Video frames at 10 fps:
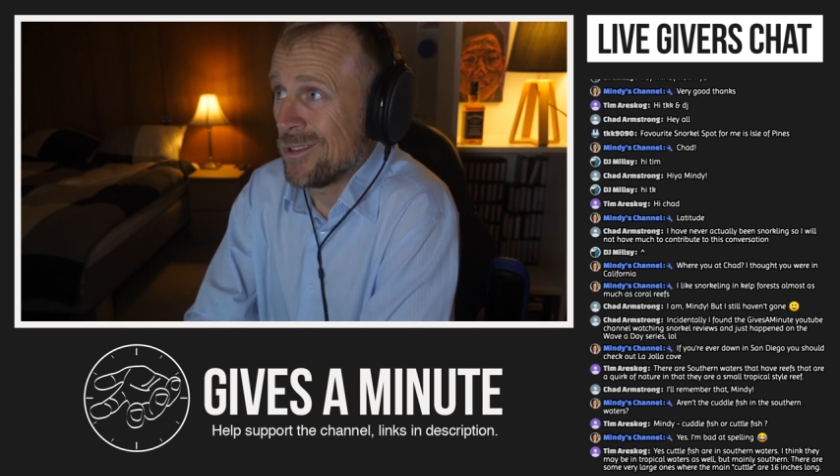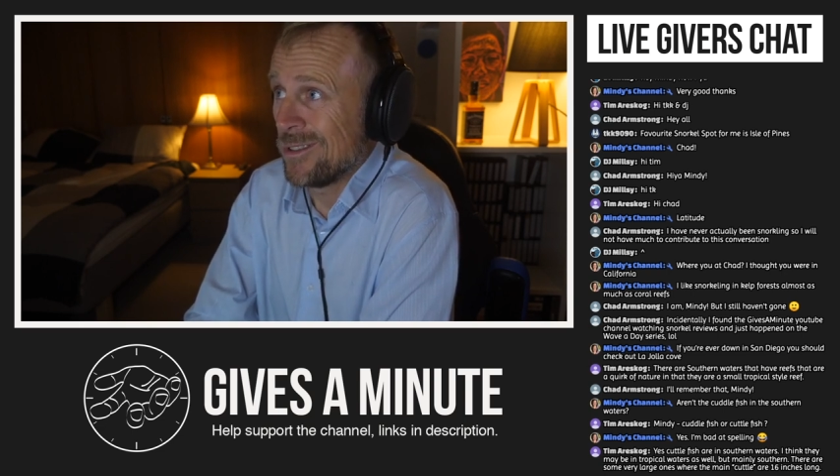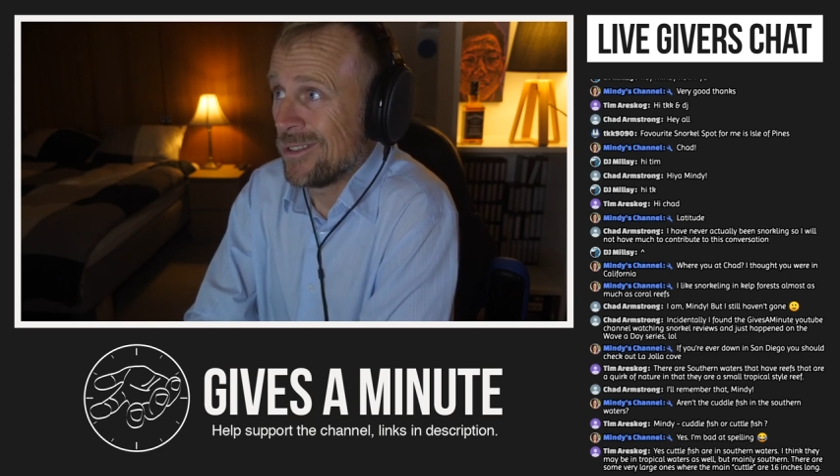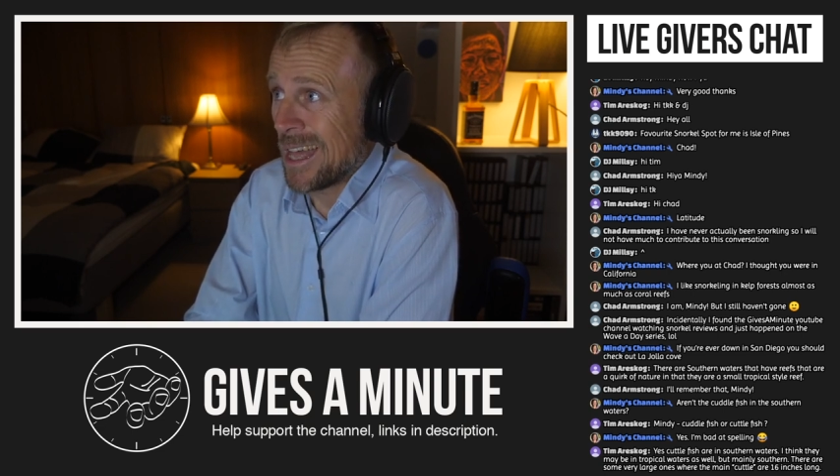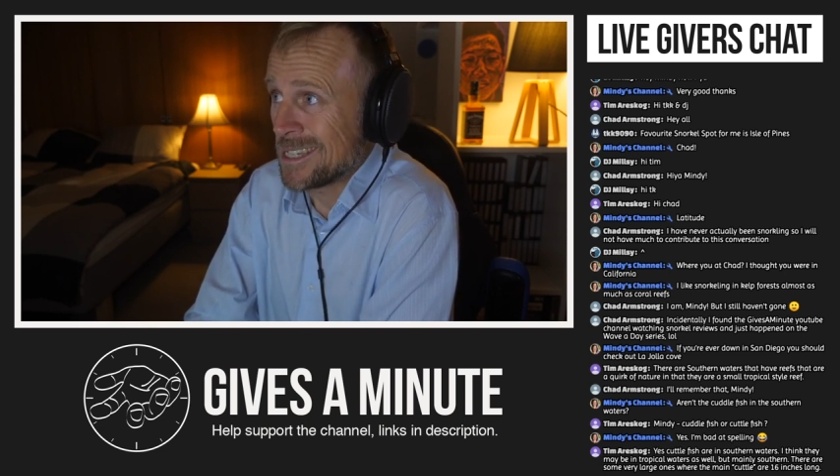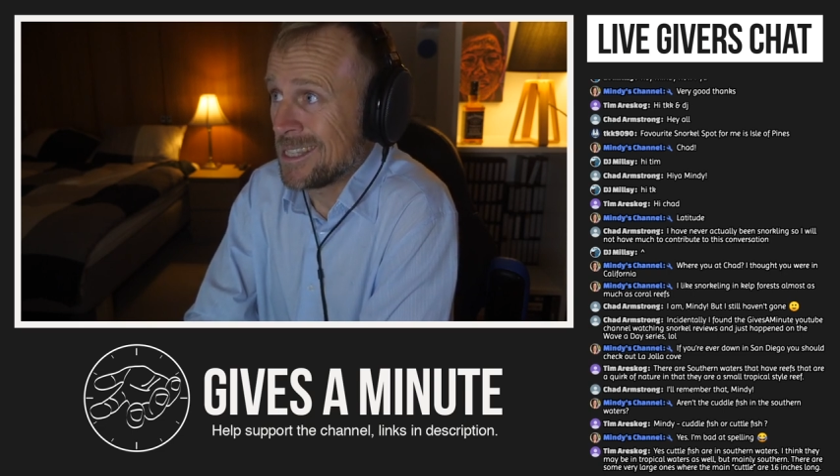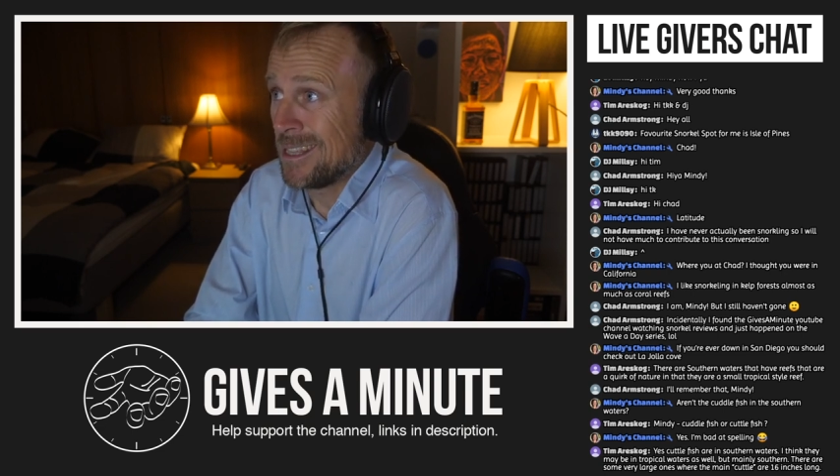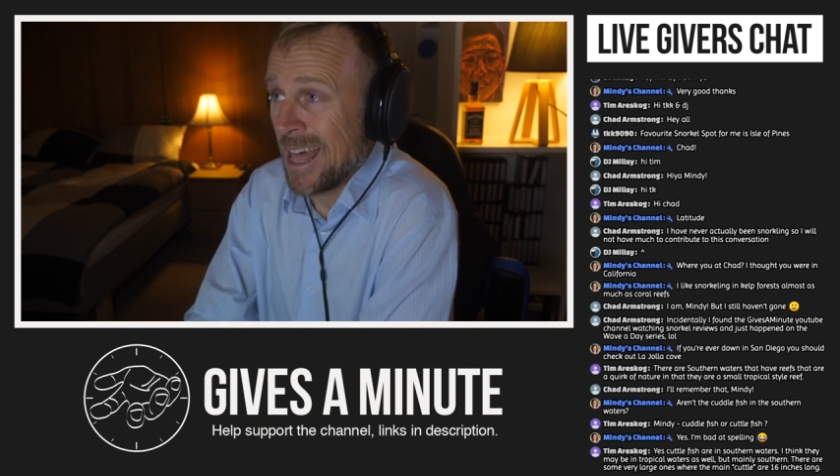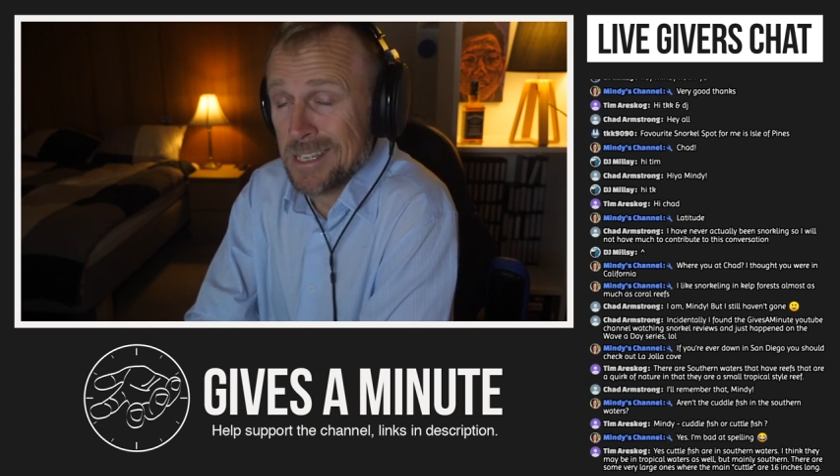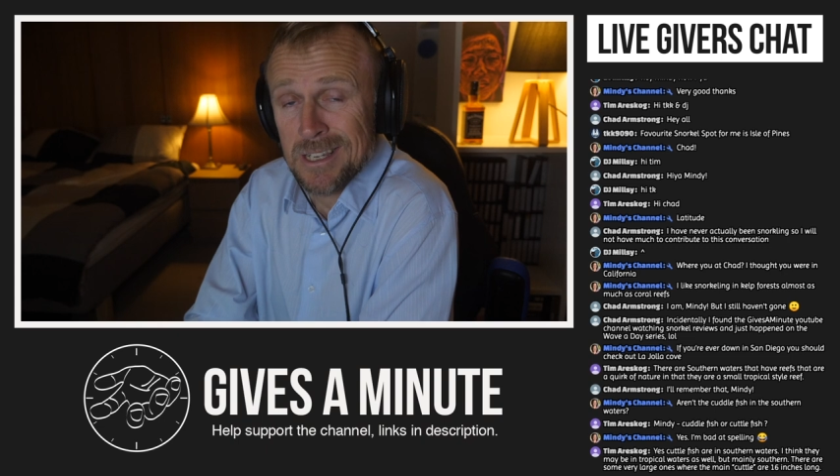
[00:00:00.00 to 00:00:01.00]

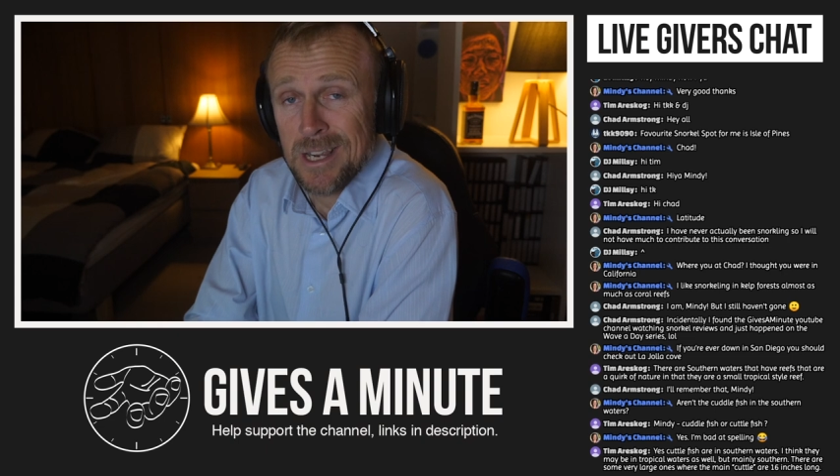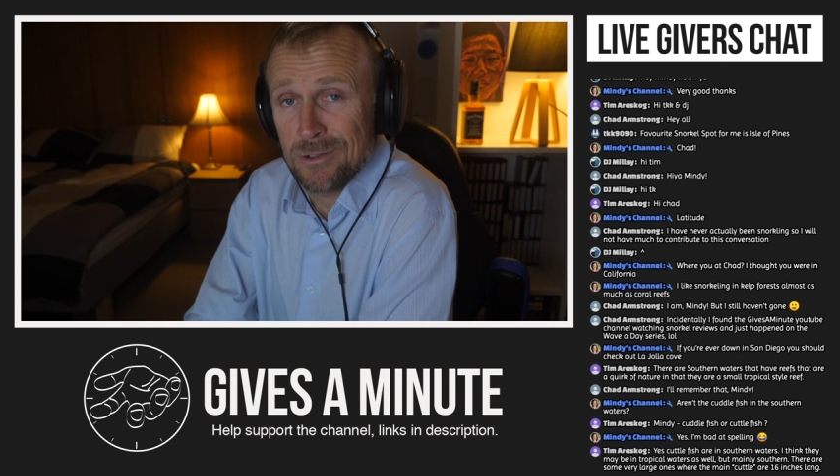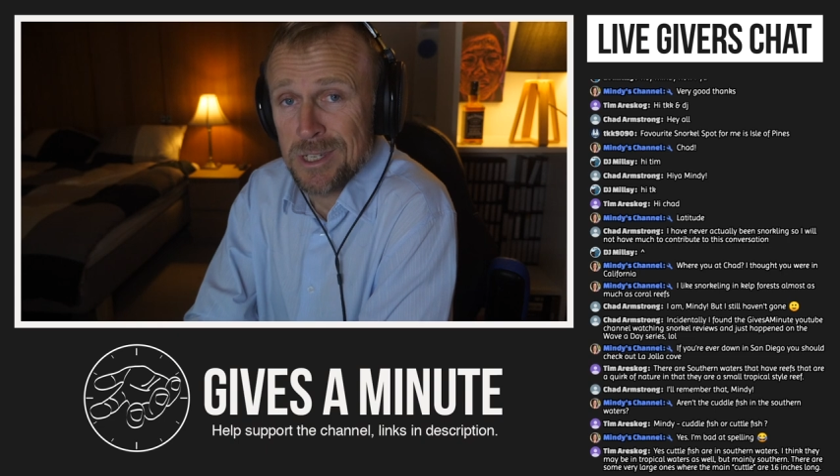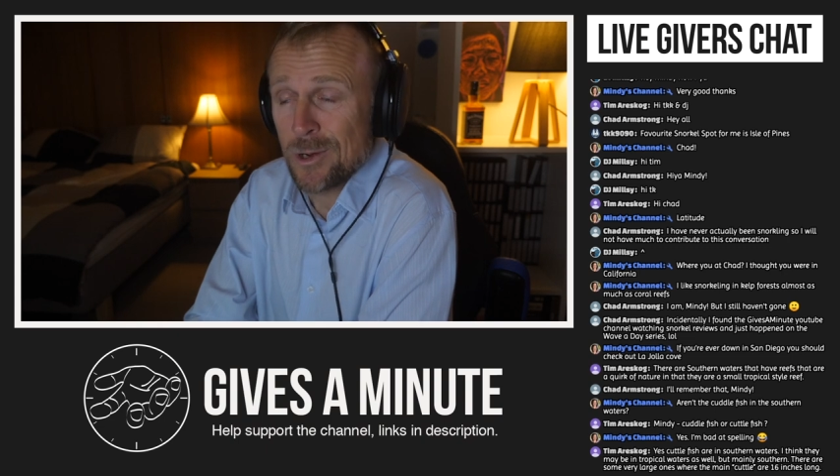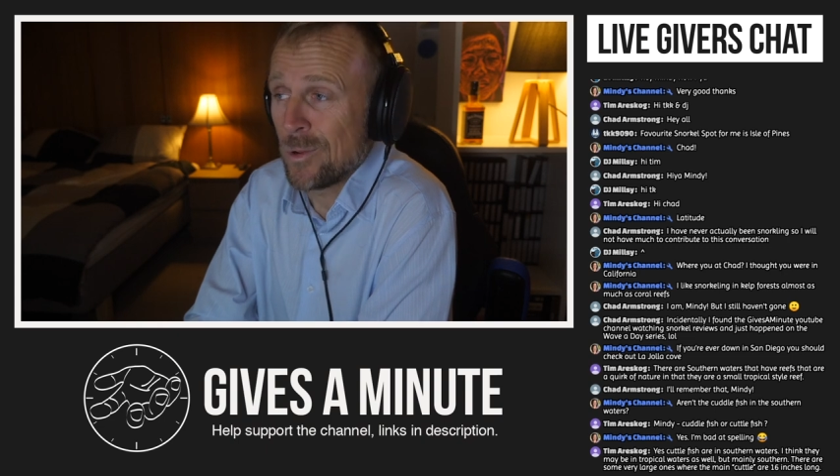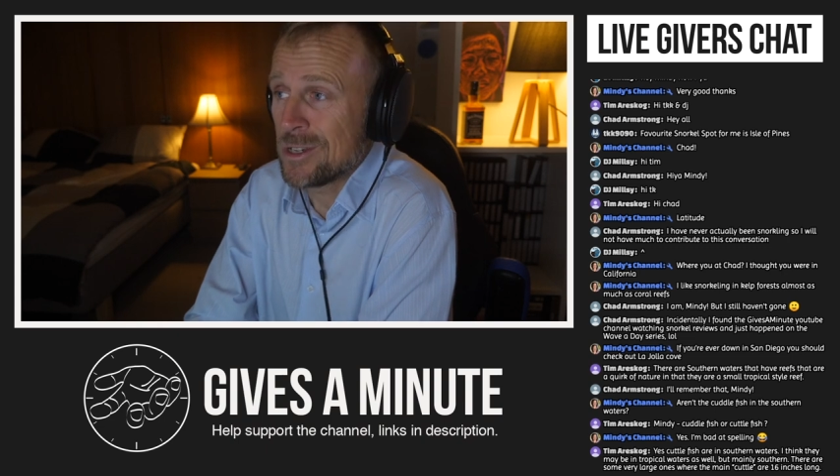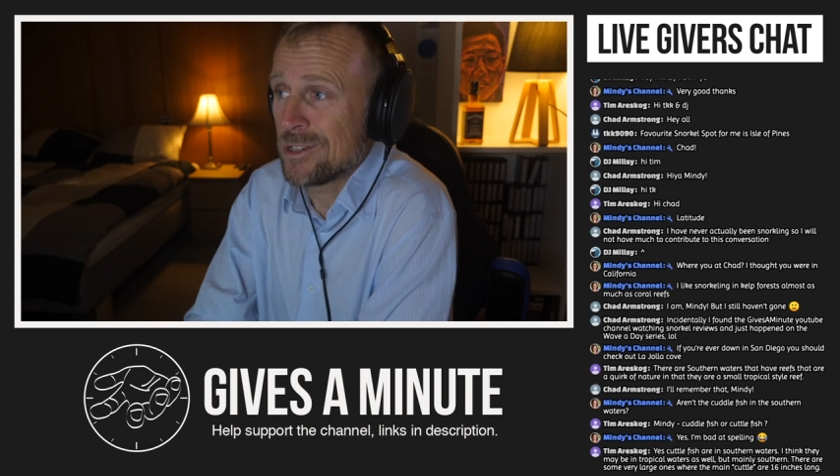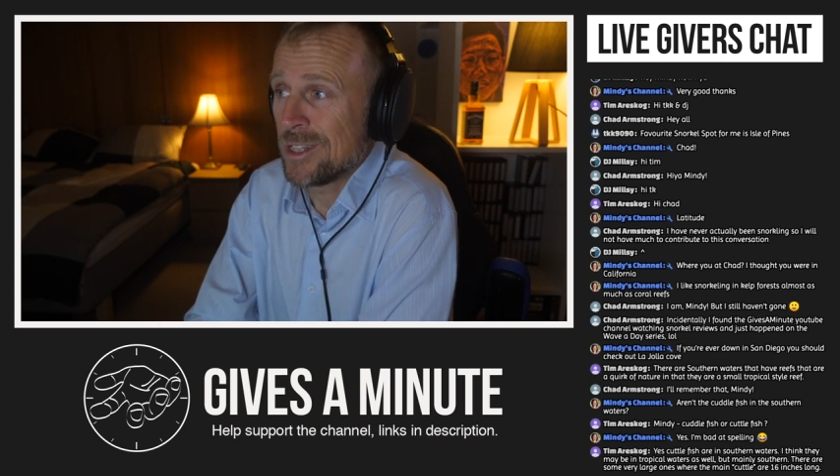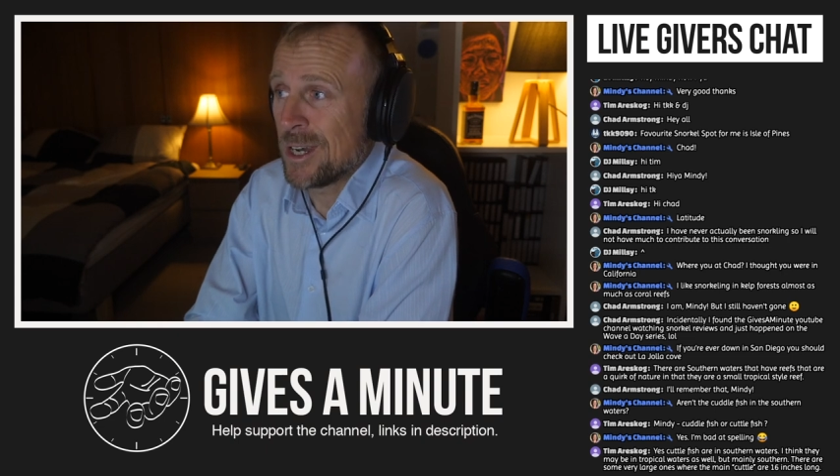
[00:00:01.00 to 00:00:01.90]
That's an interesting question.